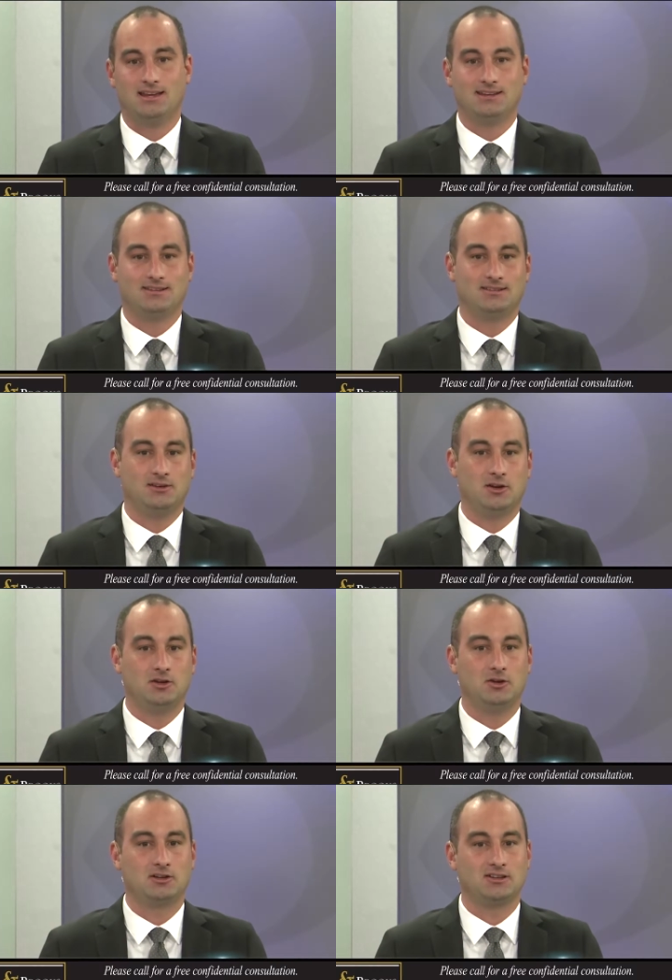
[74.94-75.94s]
is you know
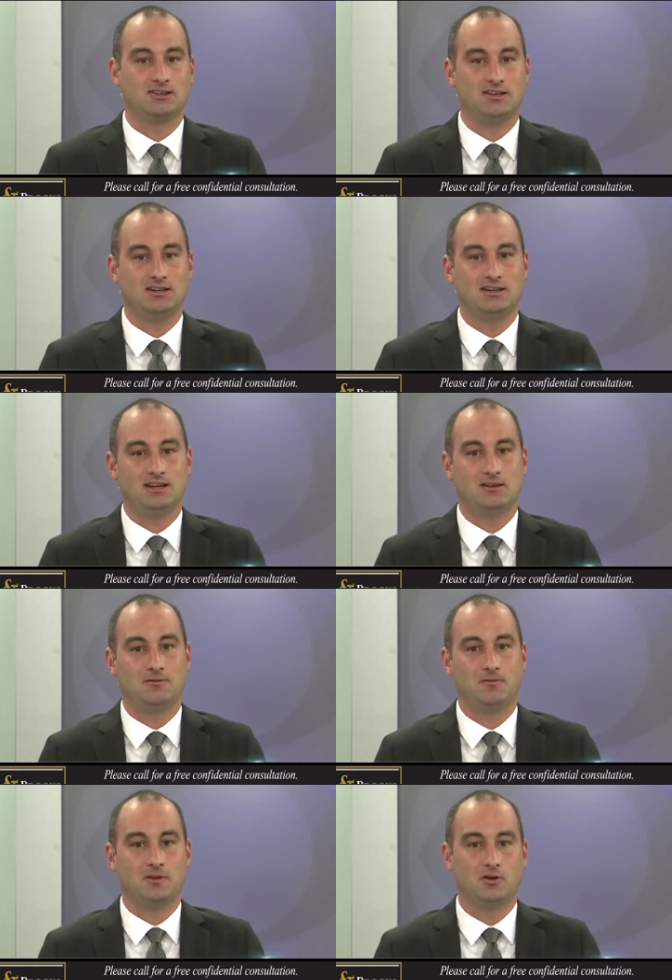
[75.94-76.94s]
you look to see
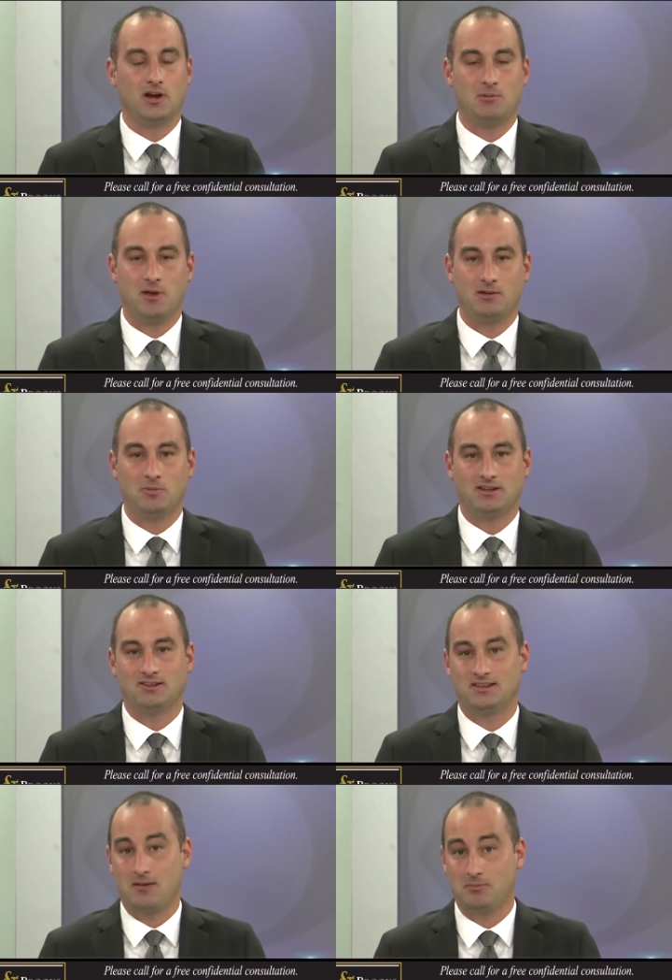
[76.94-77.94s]
if the grape had been
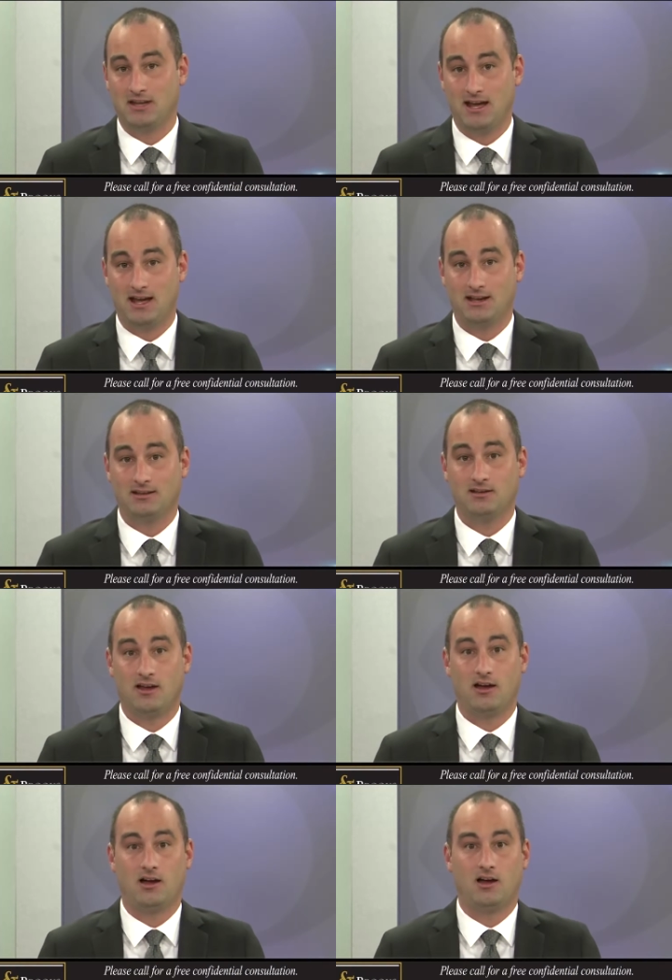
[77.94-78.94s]
stepped on,
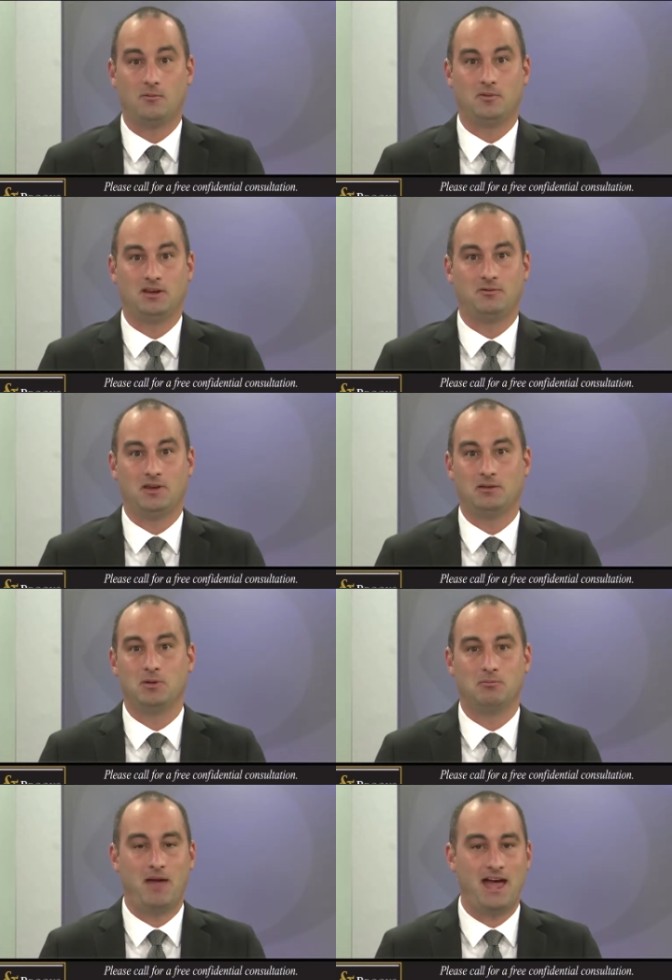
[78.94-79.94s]
um, if it had
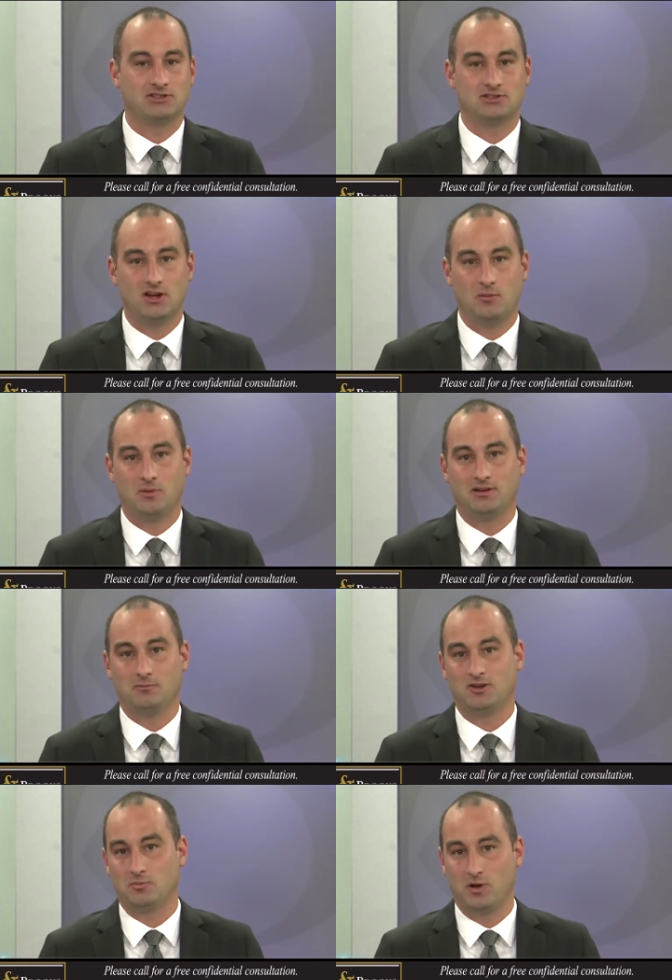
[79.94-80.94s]
been mashed up
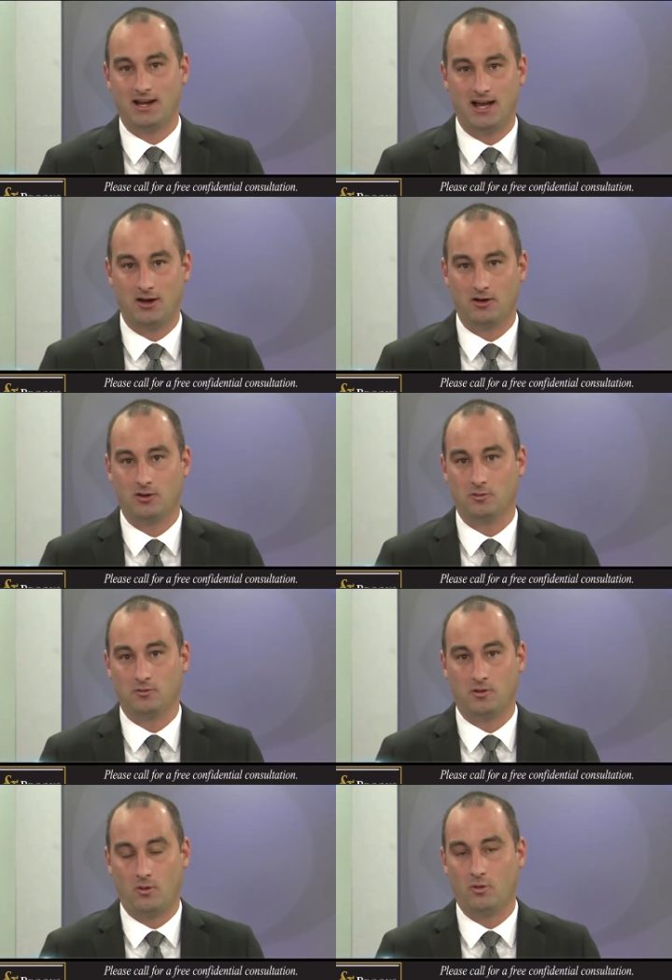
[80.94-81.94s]
and spread out
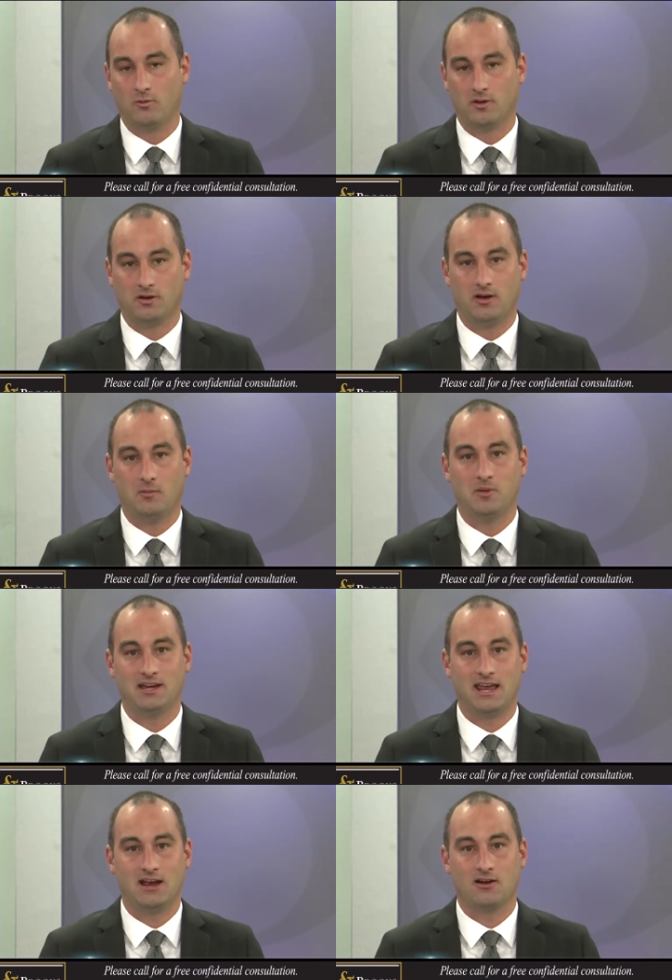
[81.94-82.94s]
all over, over a, a
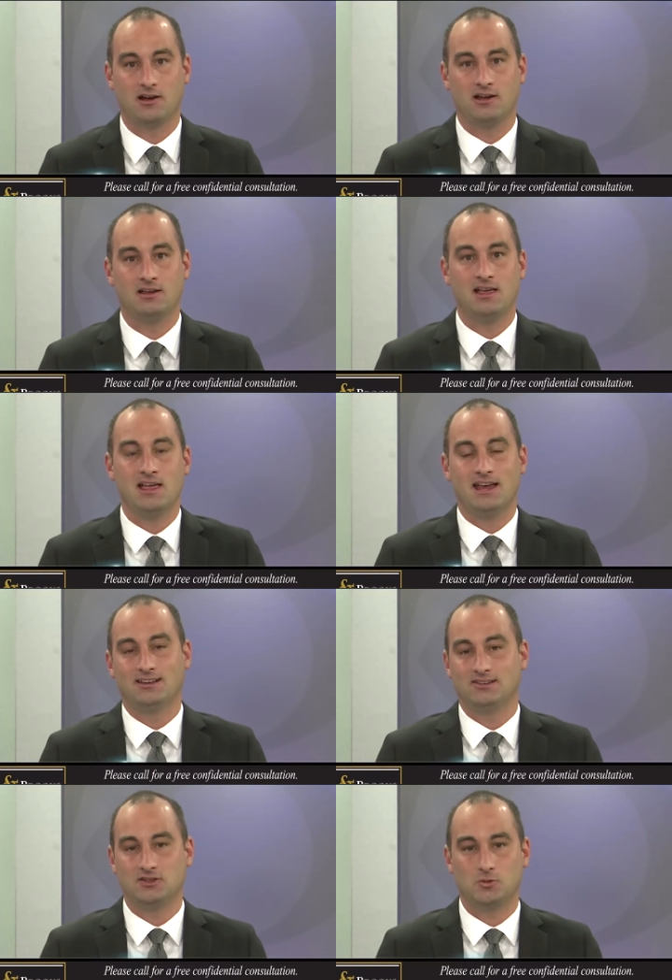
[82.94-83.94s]
big area. In
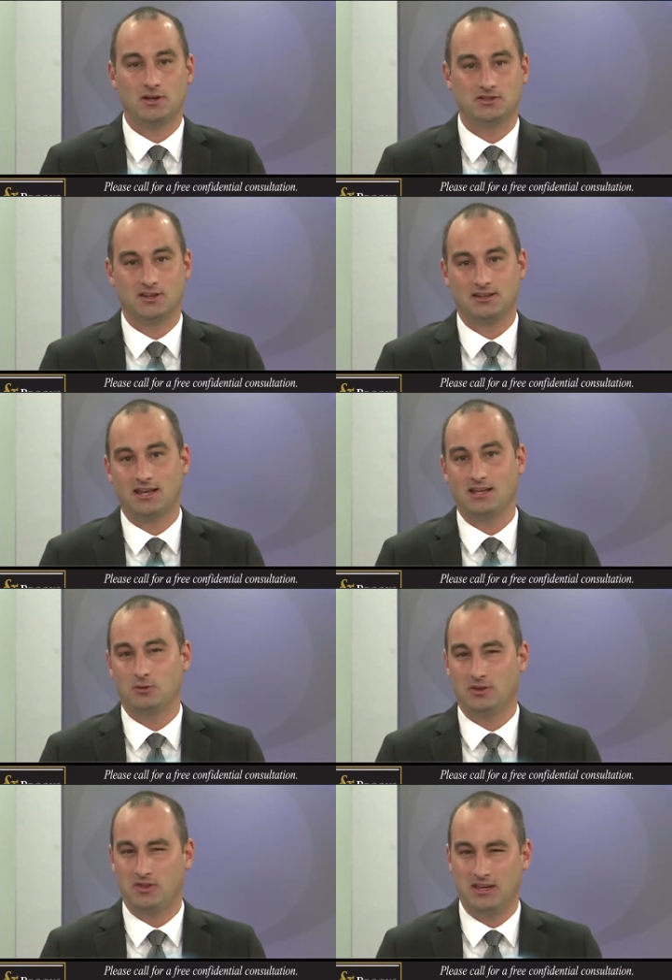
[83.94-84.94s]
a situation like that,
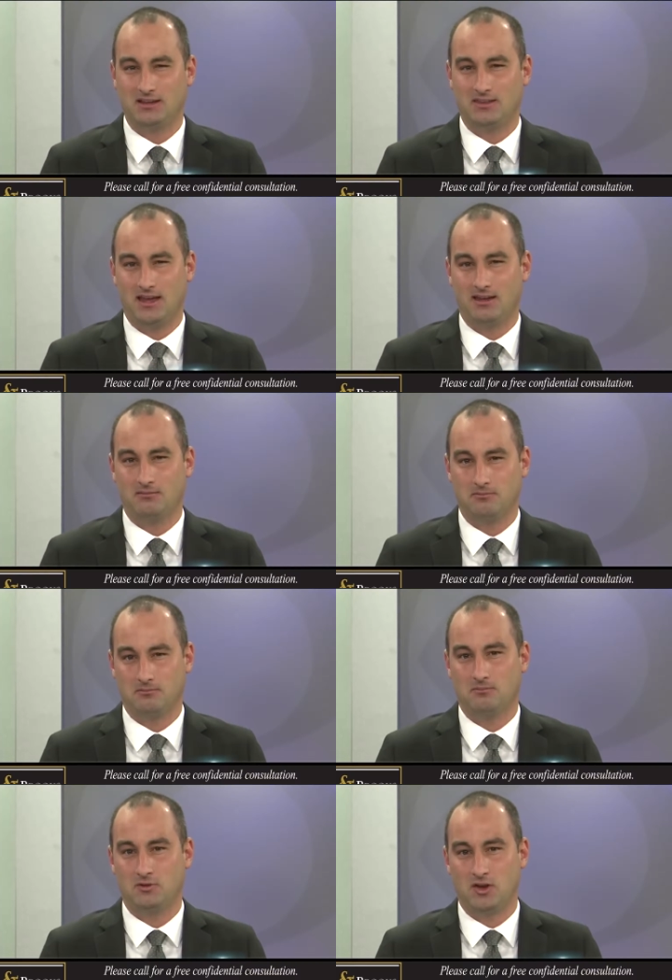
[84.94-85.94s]
you would think that
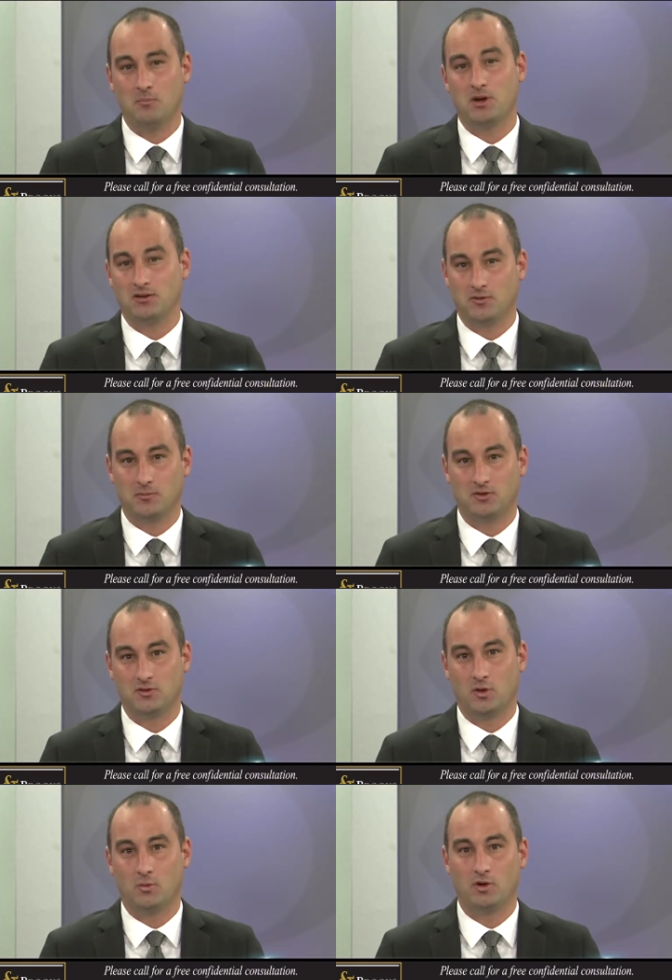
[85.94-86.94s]
somebody from the
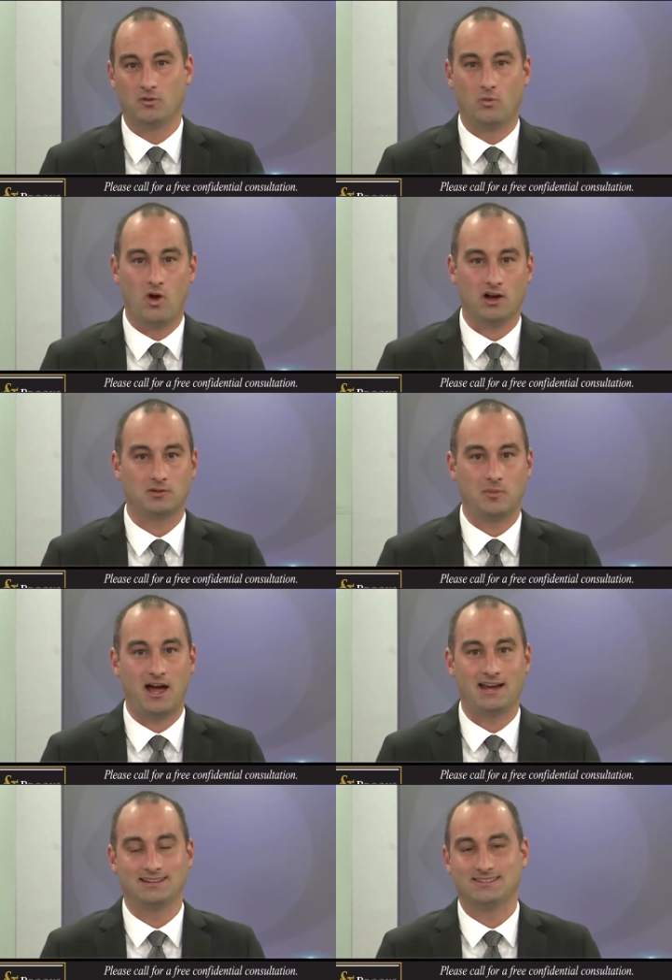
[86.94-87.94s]
store would have walked
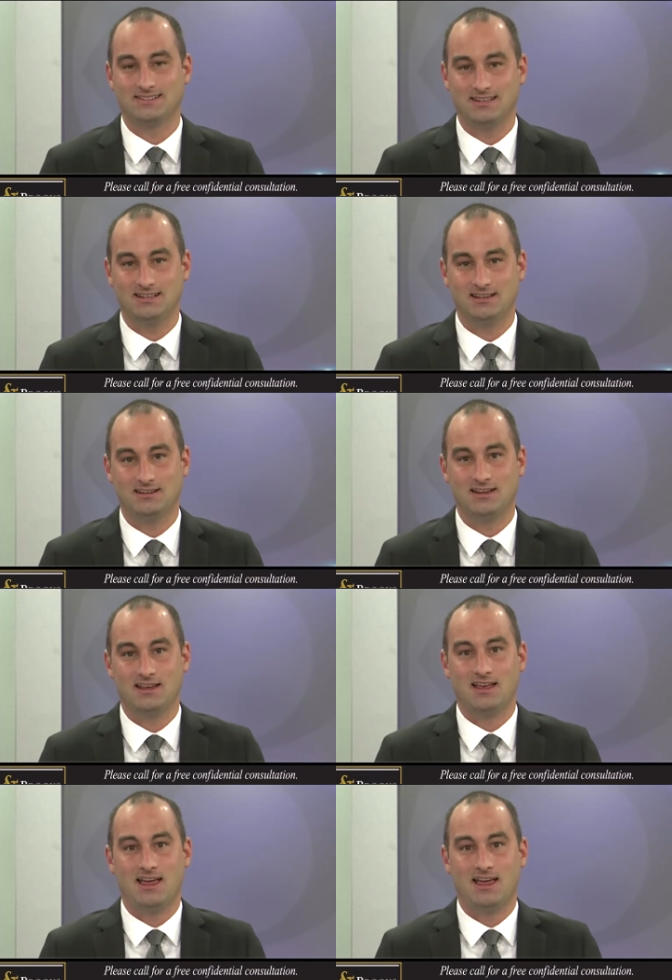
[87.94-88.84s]
by and seen it.